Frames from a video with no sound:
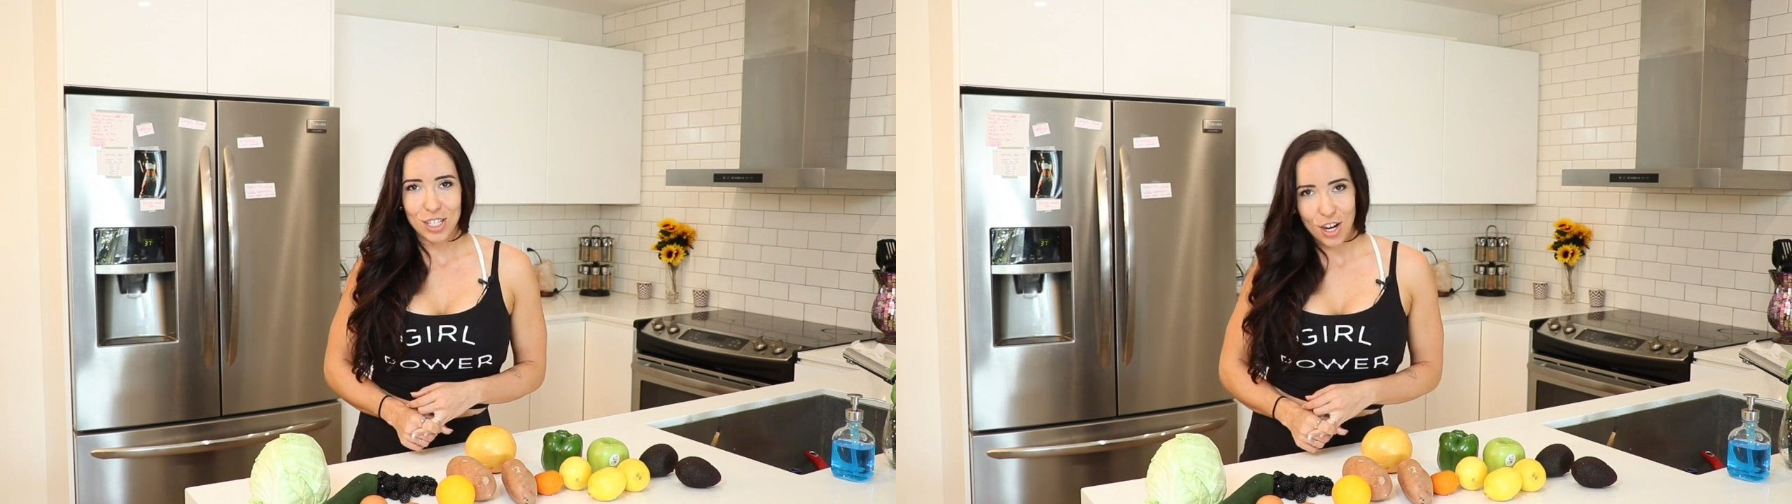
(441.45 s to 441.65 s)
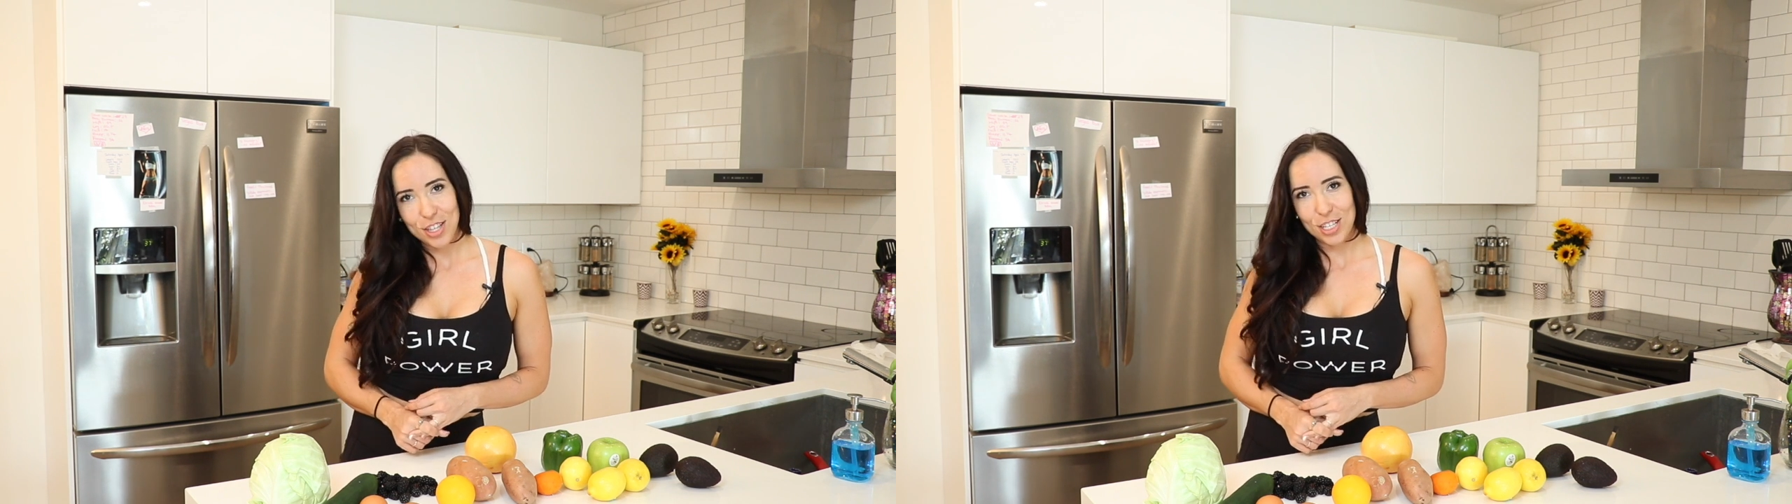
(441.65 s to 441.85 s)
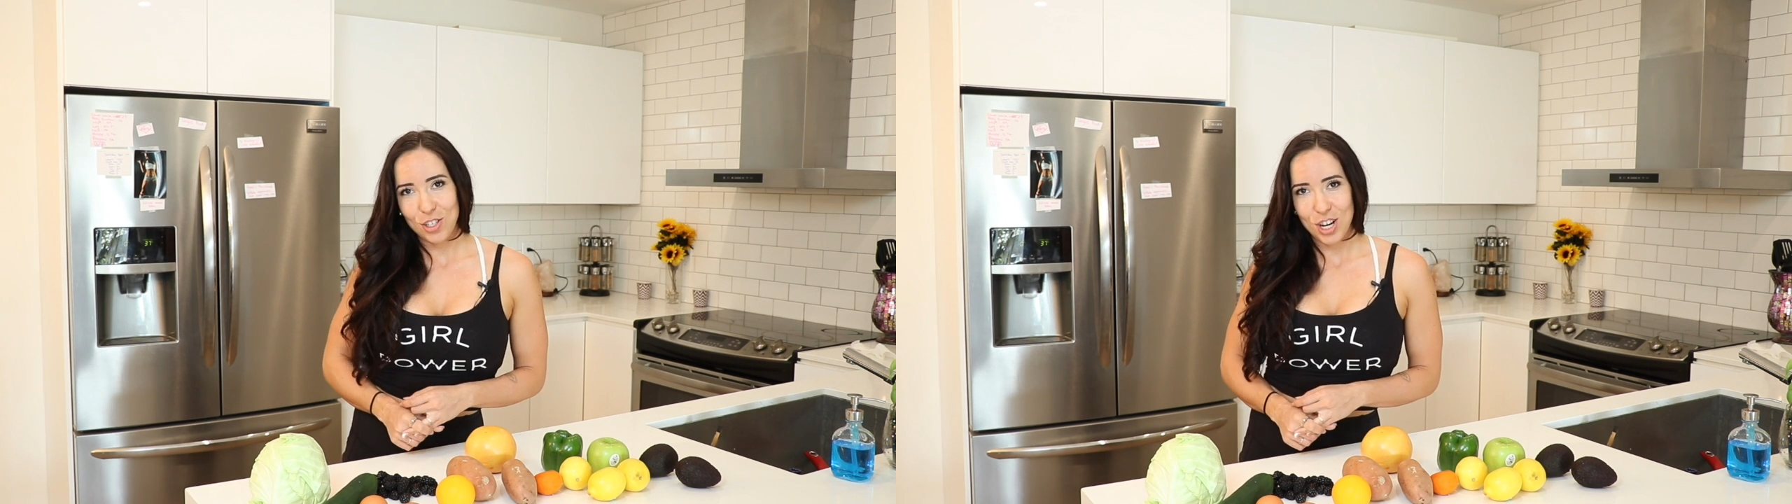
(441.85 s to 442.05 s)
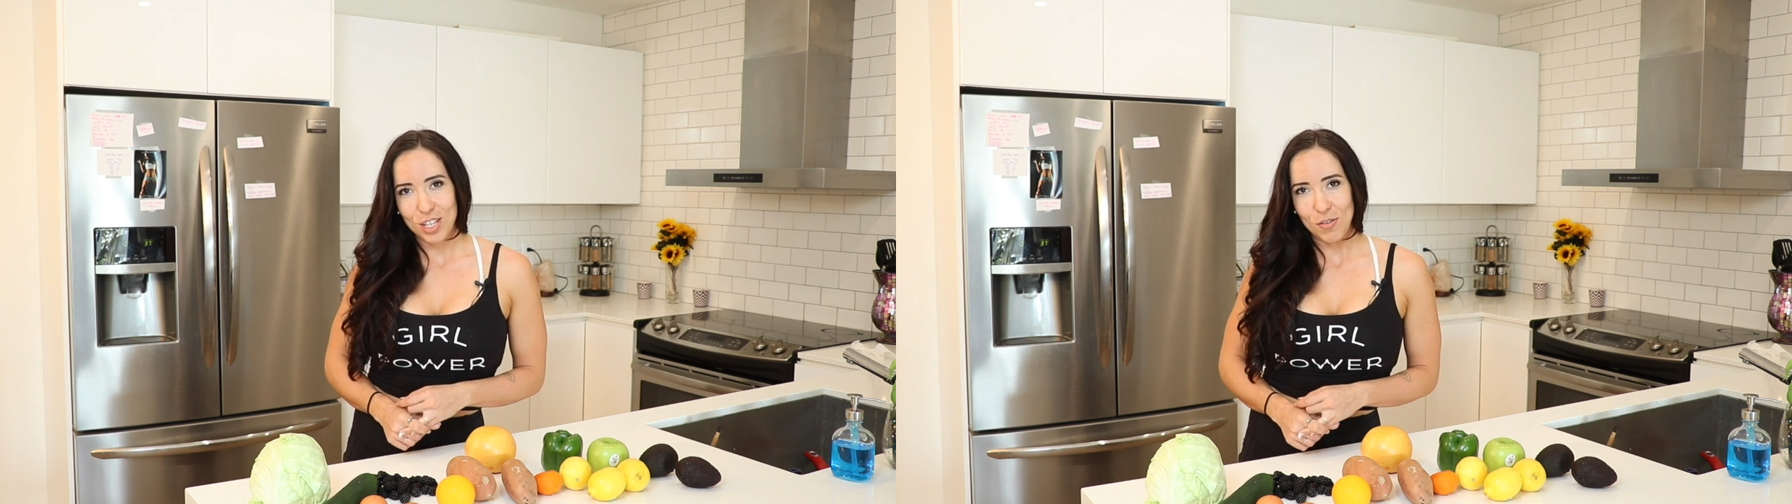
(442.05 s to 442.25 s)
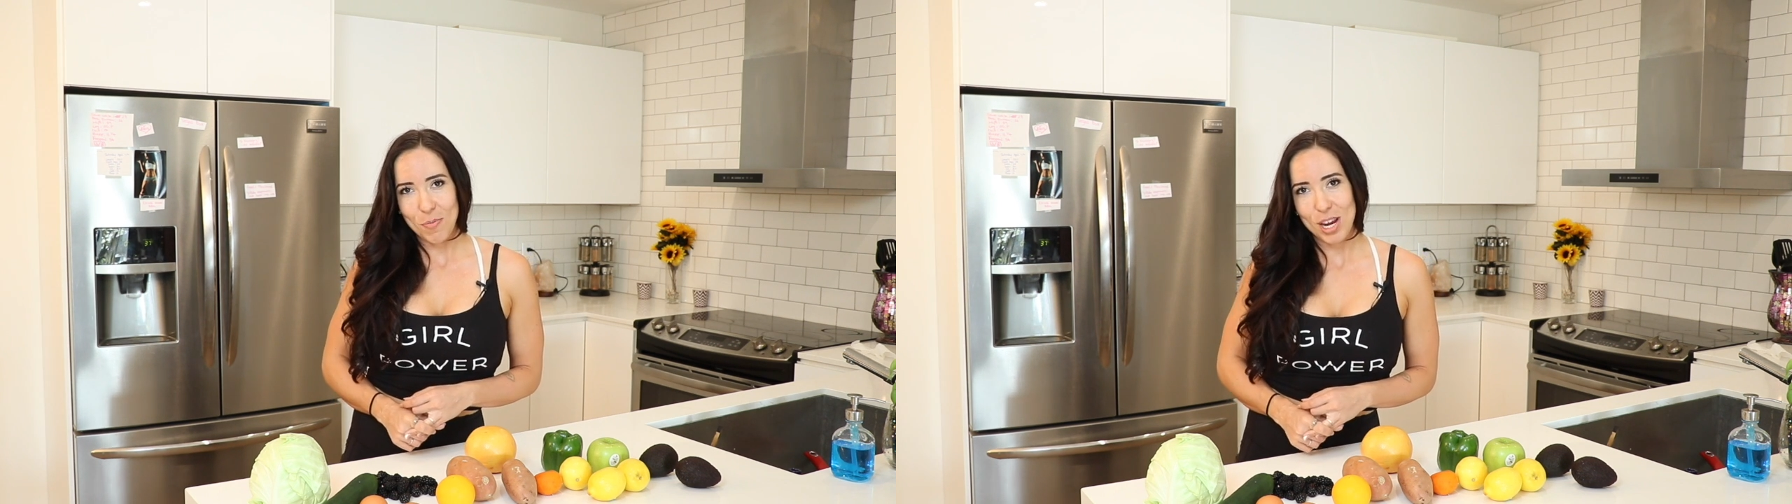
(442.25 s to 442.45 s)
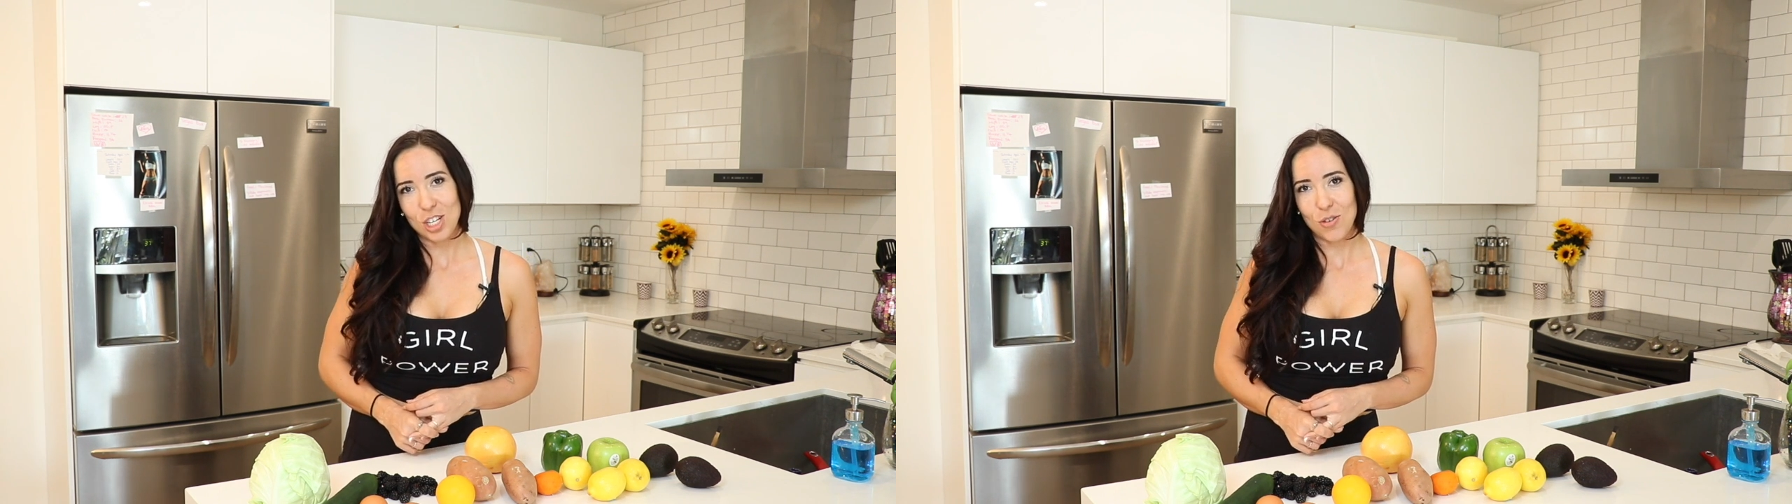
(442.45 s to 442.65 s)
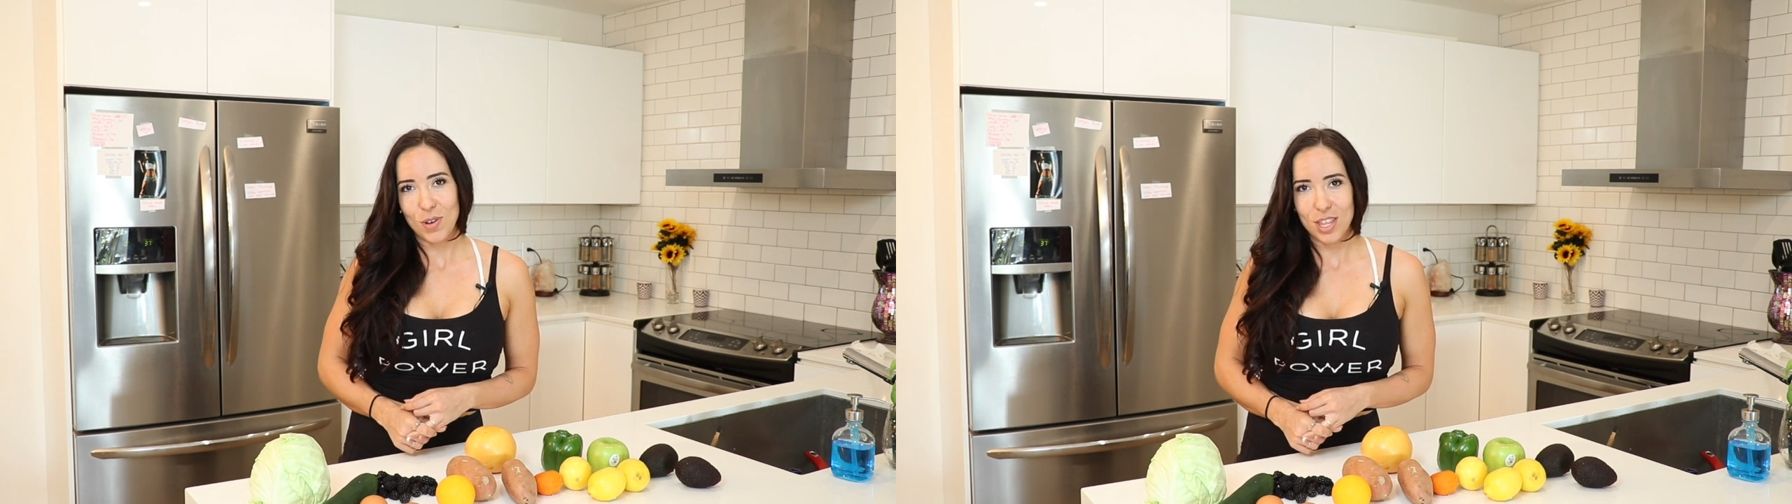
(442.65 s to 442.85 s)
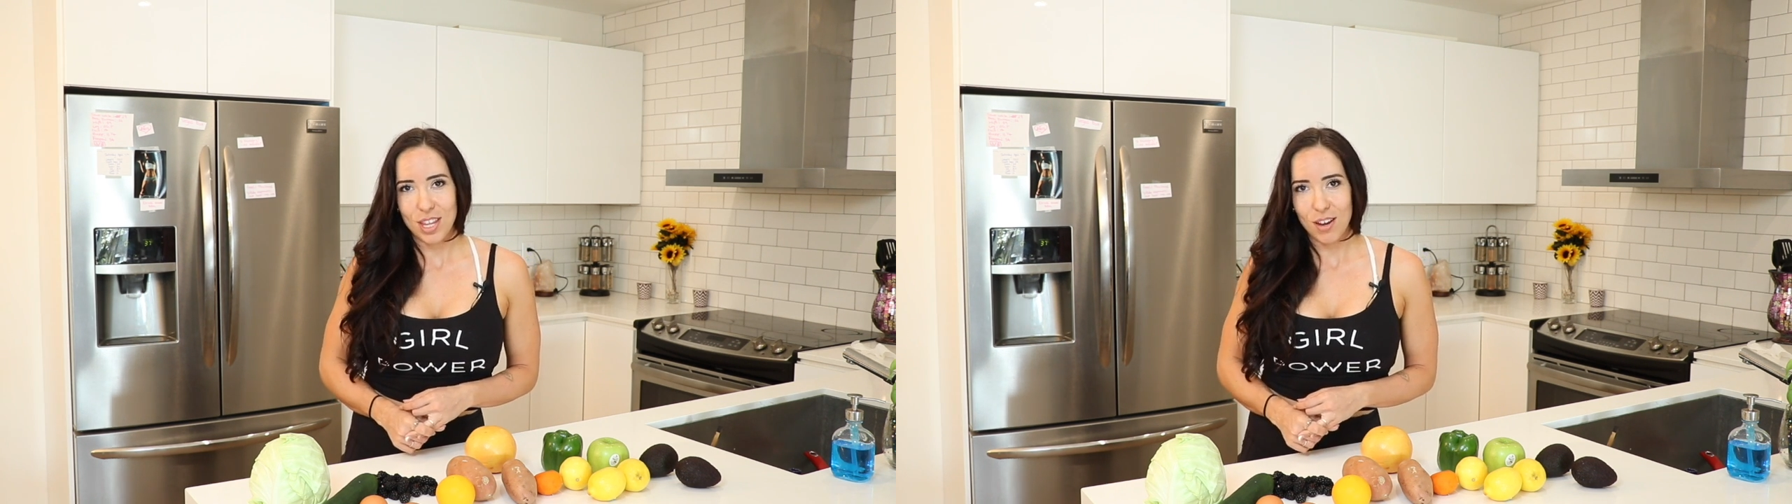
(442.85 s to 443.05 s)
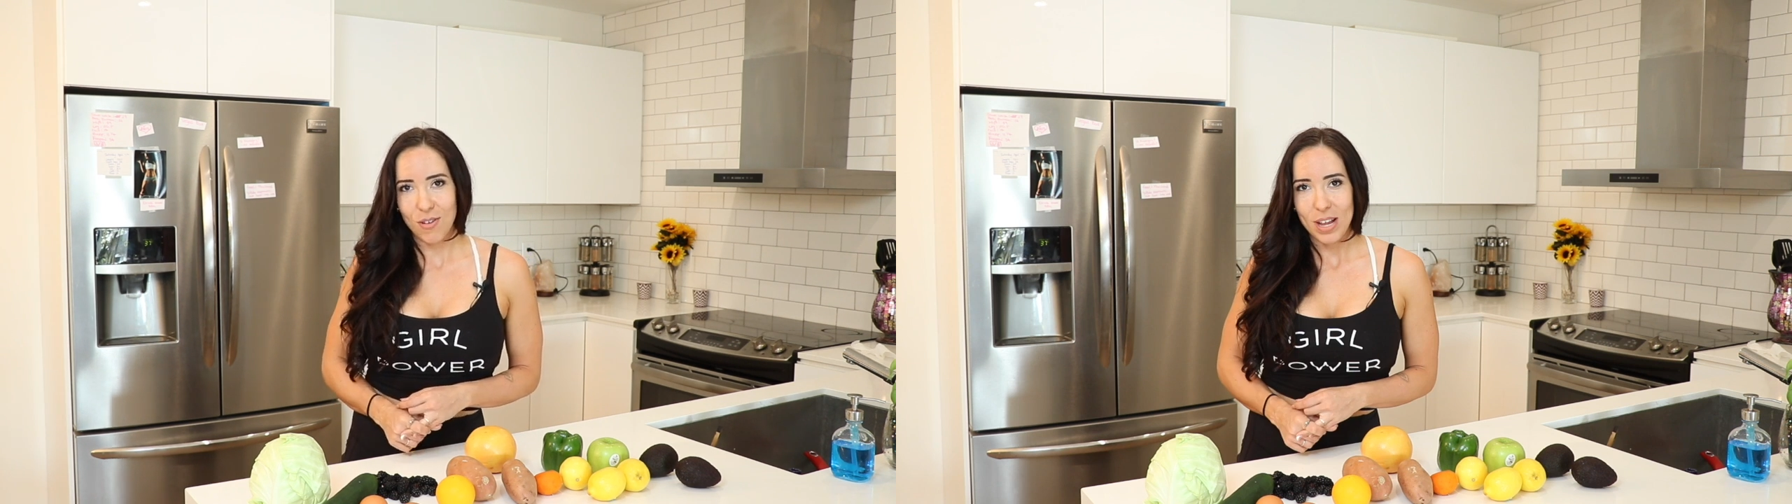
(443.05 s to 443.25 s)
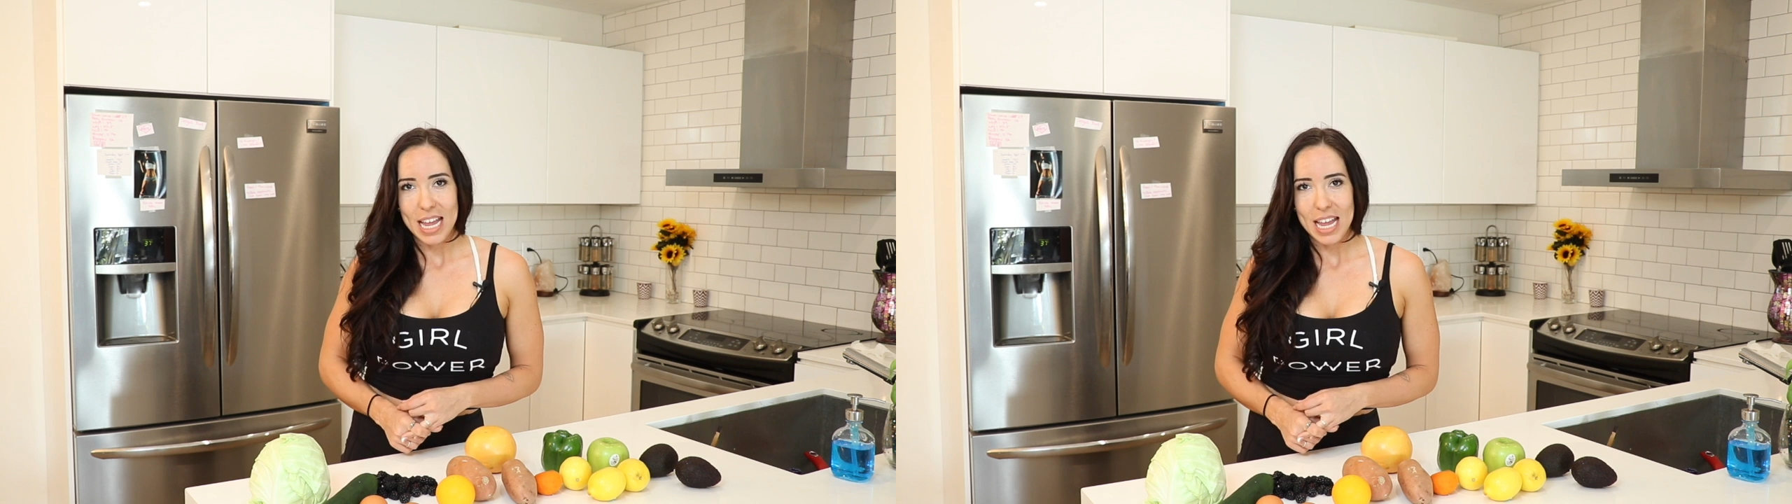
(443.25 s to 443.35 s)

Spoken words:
start this transformation with you,